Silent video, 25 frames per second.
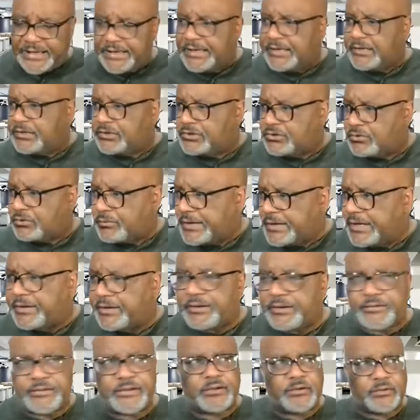I looked around. I
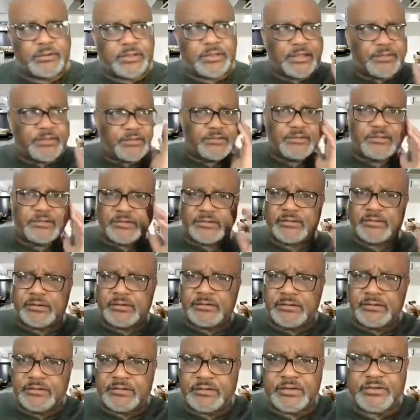was like, okay, this is
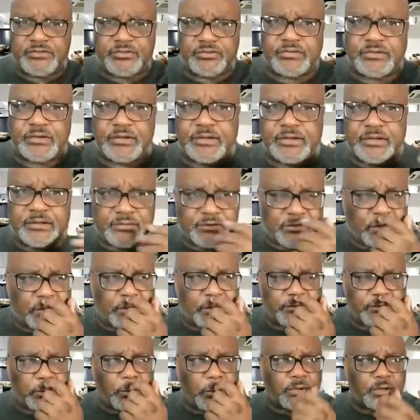this is interesting. Let's see
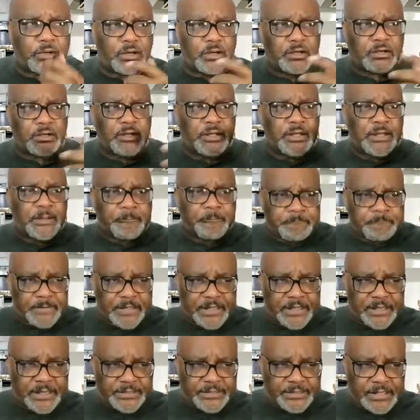what's going on,
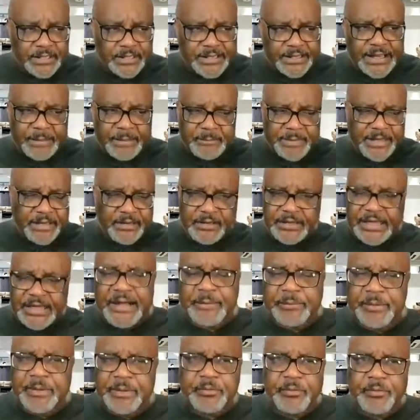and uh, and I made a lot
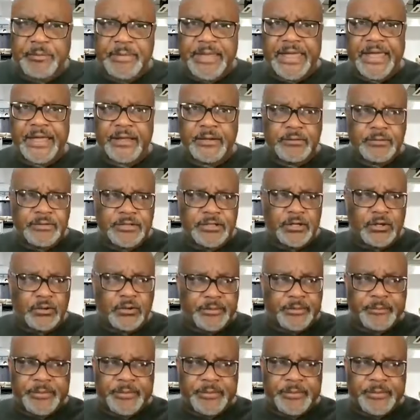of people mad, you know.